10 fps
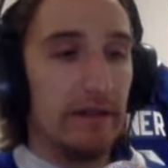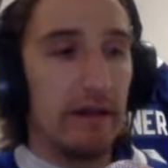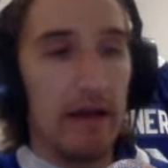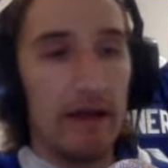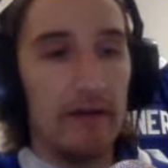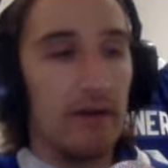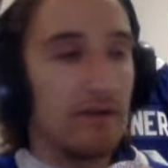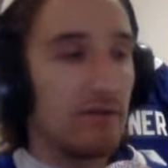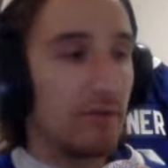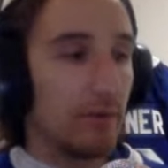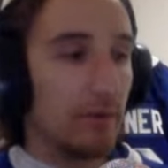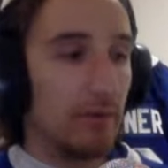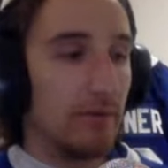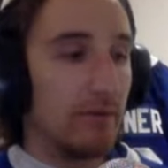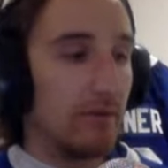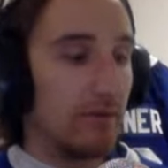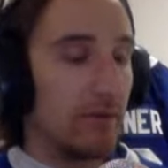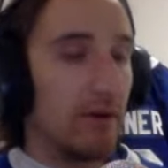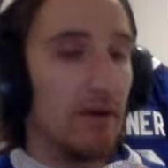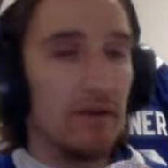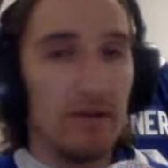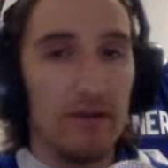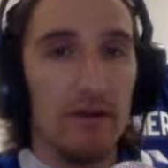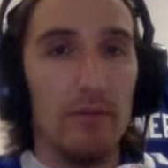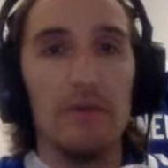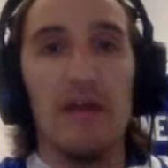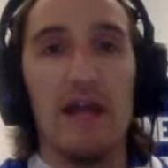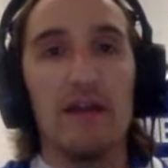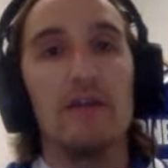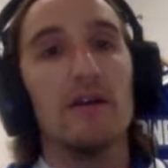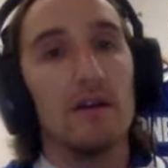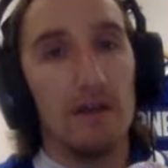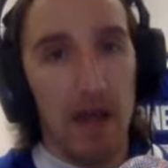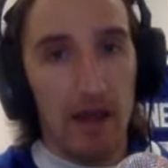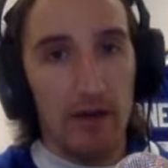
Kyle got screwed, so sorry to hear about that, Kyle.